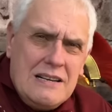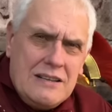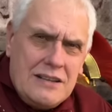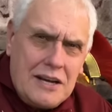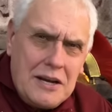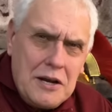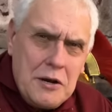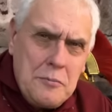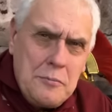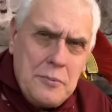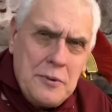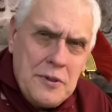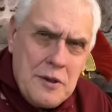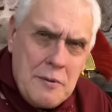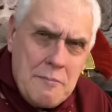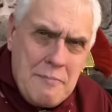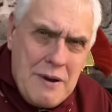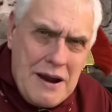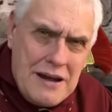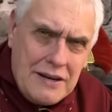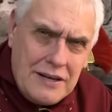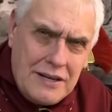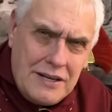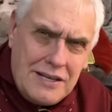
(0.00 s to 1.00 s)
They open the
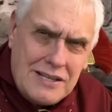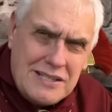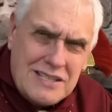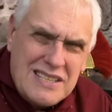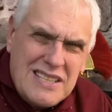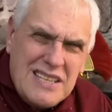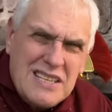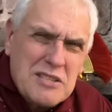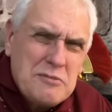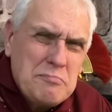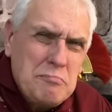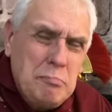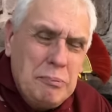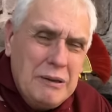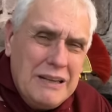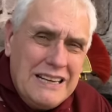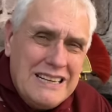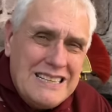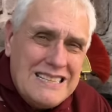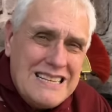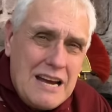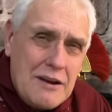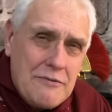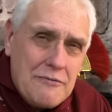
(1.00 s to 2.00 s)
bandage. There's
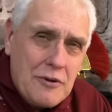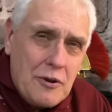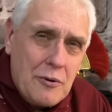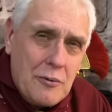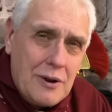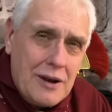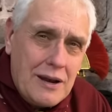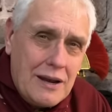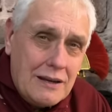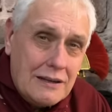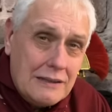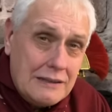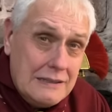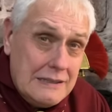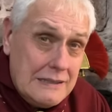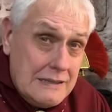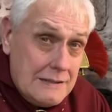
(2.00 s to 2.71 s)
blood everywhere.